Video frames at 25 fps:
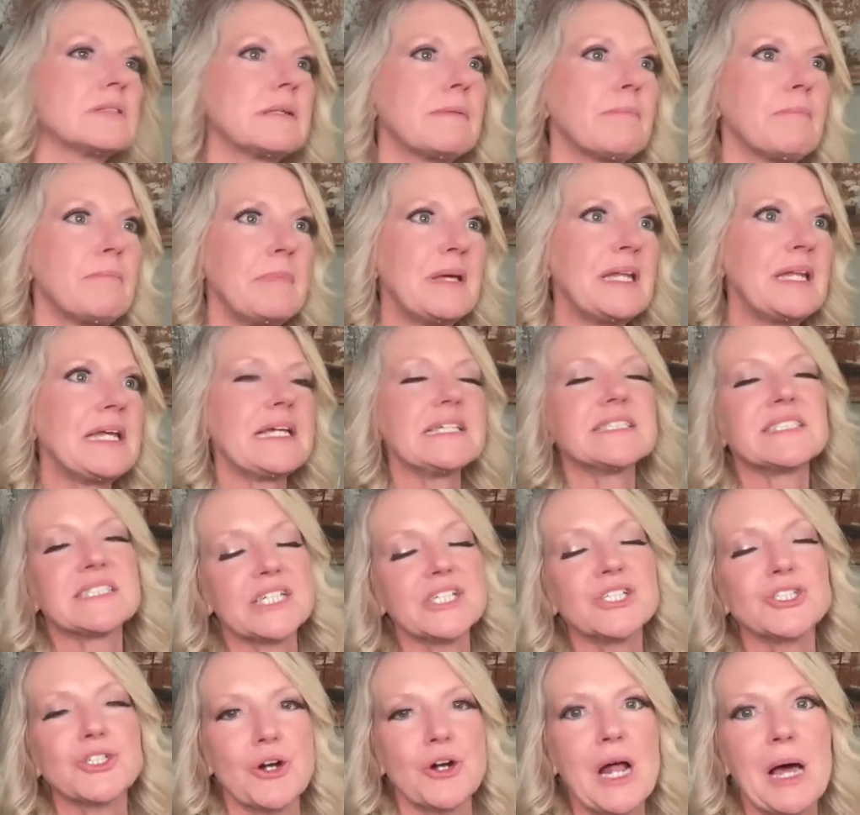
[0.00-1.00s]
it's
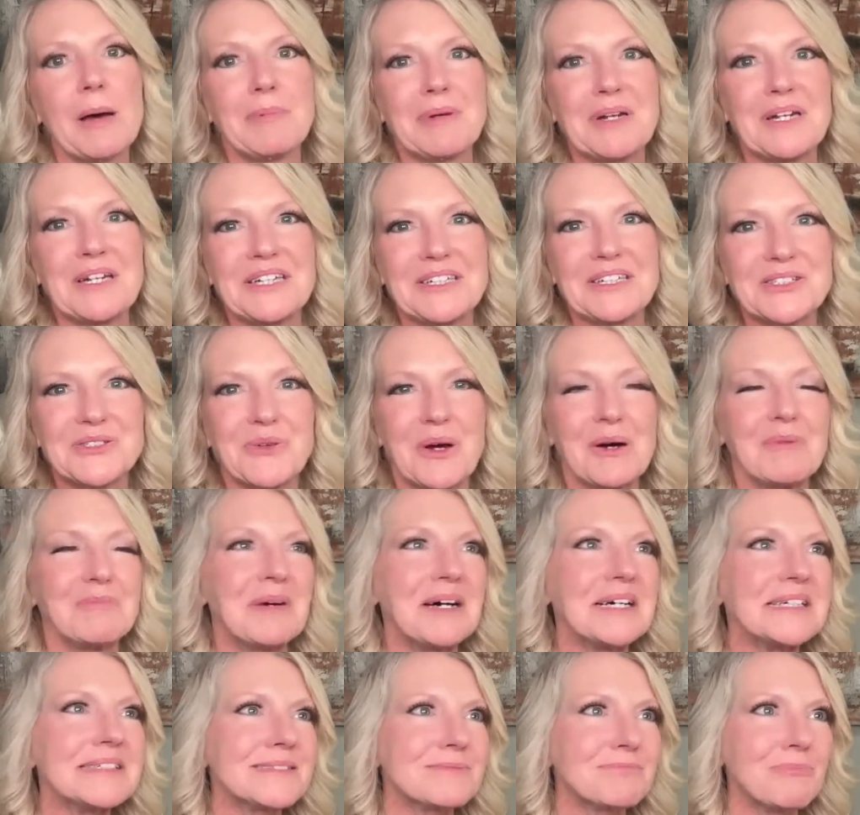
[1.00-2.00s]
going to start happening in
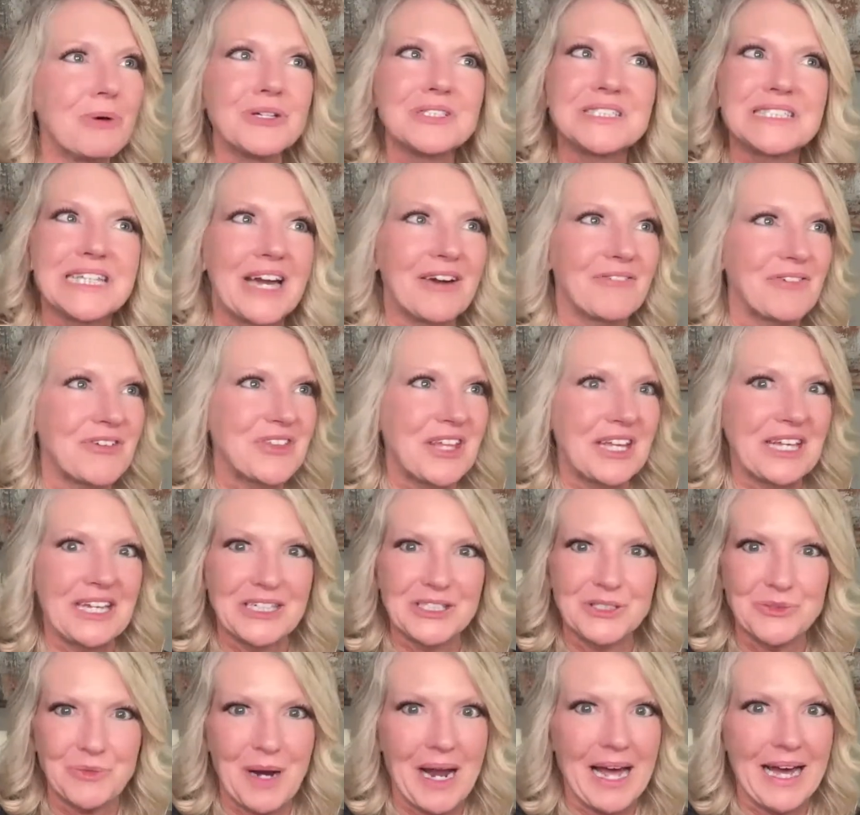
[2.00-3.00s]
12 months. Mostly everything
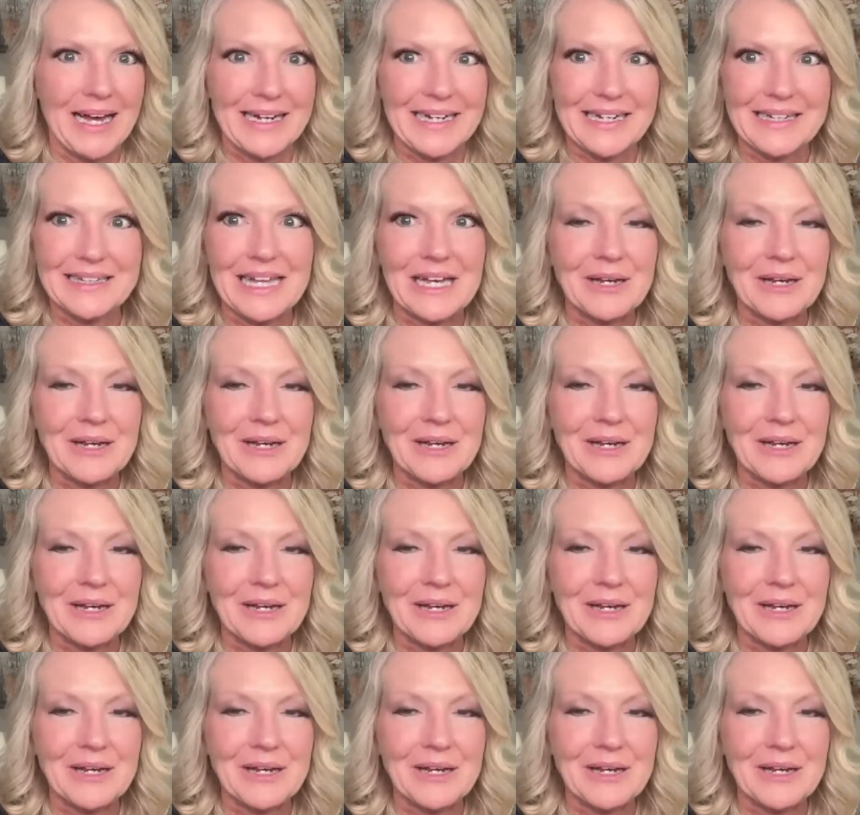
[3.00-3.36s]
else we're adding.